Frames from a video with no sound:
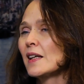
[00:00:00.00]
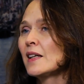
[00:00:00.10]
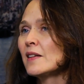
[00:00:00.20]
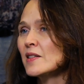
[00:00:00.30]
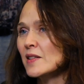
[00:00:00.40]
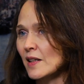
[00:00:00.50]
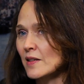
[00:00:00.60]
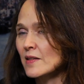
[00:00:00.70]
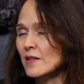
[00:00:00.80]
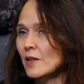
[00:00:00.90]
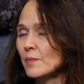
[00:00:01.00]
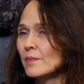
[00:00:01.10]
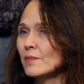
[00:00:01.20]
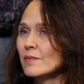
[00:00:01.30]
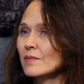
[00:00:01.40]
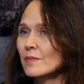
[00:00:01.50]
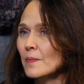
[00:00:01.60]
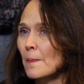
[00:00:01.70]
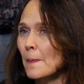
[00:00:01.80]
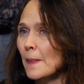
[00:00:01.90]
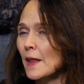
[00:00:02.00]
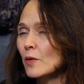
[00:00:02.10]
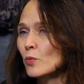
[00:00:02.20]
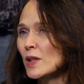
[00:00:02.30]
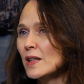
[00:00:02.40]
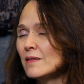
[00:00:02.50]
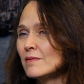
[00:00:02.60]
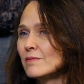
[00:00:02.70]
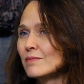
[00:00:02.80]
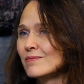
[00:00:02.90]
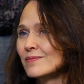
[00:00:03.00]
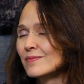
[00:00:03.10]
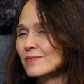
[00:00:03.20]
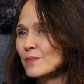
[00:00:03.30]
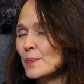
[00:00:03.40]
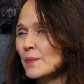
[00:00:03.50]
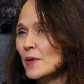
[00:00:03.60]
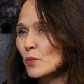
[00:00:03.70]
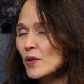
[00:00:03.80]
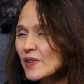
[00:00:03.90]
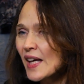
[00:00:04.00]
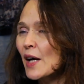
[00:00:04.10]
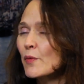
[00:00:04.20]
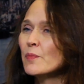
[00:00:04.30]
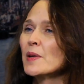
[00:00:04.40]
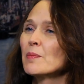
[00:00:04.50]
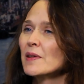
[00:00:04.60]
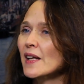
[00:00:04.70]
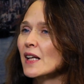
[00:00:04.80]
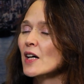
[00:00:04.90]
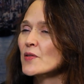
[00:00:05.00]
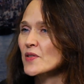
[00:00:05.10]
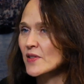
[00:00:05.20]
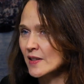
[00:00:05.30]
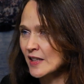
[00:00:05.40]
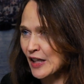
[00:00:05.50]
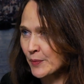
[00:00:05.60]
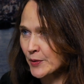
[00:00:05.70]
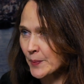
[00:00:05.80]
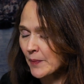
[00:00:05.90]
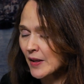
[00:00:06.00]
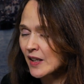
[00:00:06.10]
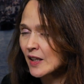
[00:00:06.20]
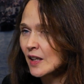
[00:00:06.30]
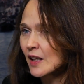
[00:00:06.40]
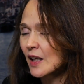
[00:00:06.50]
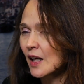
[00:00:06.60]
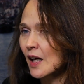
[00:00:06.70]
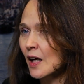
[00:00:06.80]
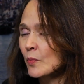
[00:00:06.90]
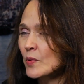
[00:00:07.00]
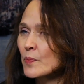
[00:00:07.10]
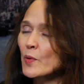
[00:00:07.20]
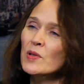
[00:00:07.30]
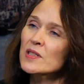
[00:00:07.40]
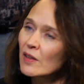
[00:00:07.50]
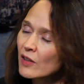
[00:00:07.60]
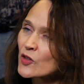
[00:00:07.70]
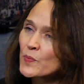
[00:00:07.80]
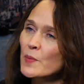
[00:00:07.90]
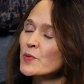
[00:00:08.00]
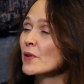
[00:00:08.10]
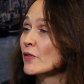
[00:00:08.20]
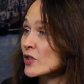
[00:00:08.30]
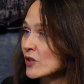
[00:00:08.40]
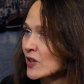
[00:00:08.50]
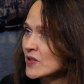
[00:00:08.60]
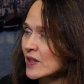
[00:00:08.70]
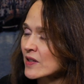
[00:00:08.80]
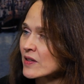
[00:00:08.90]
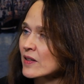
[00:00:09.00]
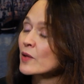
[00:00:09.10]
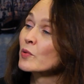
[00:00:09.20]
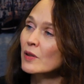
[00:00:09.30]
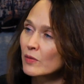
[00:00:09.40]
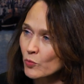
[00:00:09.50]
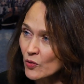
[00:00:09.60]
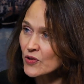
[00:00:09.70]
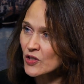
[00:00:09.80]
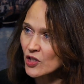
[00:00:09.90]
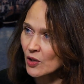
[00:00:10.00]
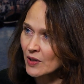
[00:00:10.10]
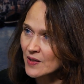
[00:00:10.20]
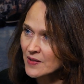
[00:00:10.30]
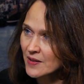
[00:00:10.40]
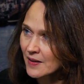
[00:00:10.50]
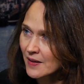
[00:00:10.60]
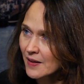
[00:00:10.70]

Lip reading: in the sense that we're there with people in their lives as things happen. But we don't ask people to ever show us things that they wouldn't want to show us.